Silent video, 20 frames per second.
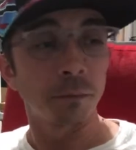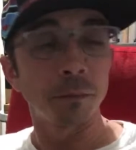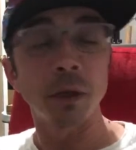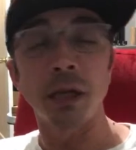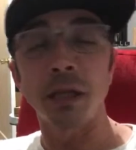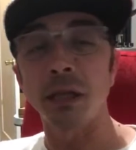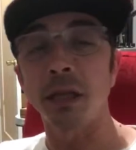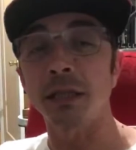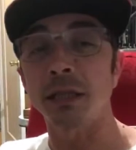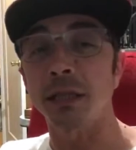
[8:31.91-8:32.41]

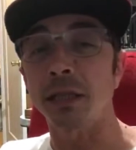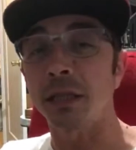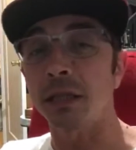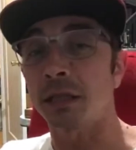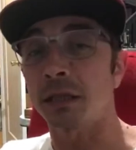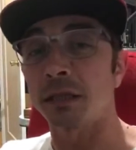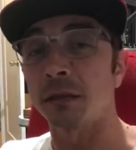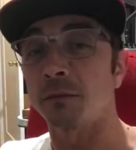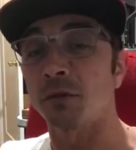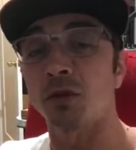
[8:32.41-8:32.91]
unless he
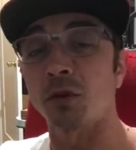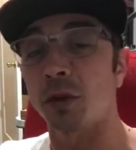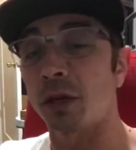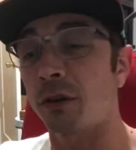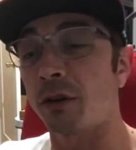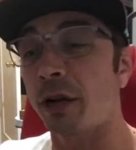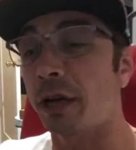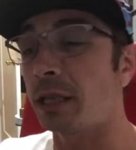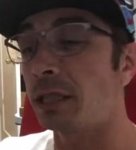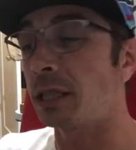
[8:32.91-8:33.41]
gets some sort of
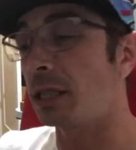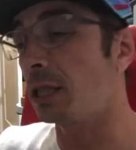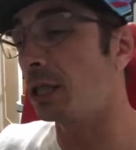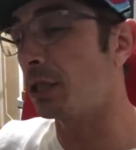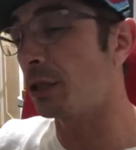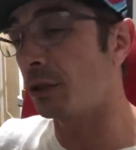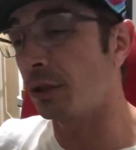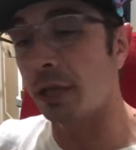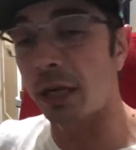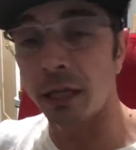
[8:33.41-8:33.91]
crazy
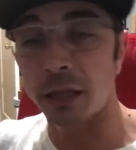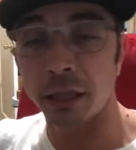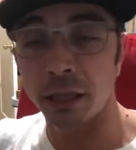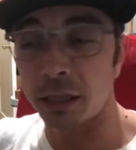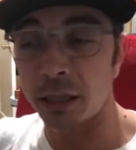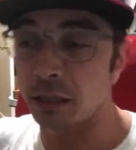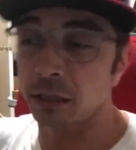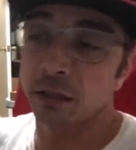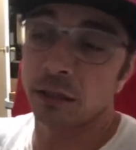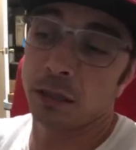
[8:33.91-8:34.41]
injury, I think
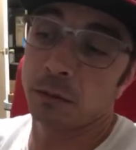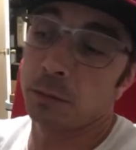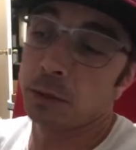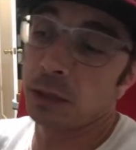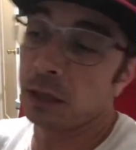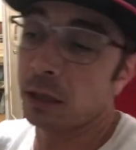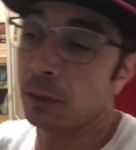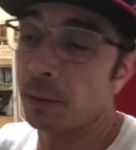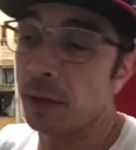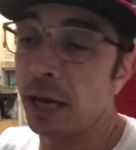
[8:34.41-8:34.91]
he's going to
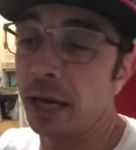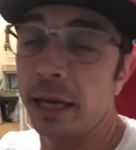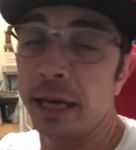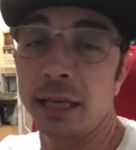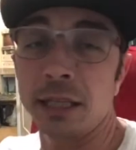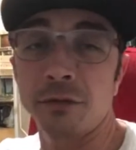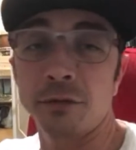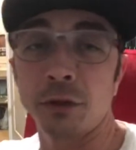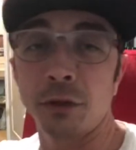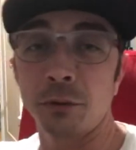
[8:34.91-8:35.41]
be a
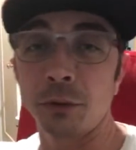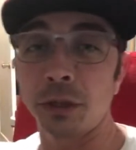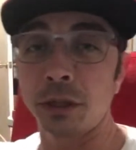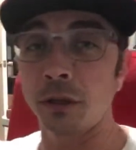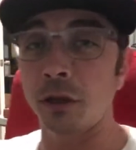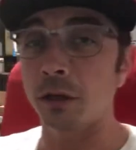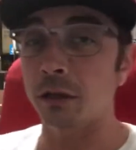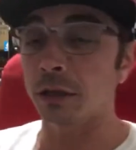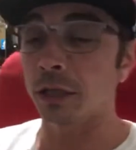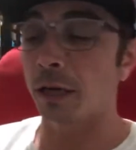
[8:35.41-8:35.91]
badass for a really
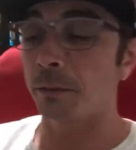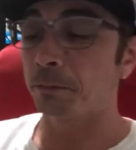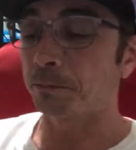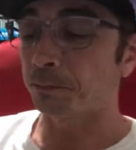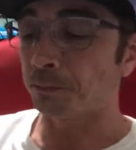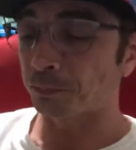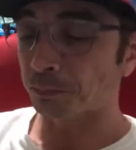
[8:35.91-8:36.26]
long time.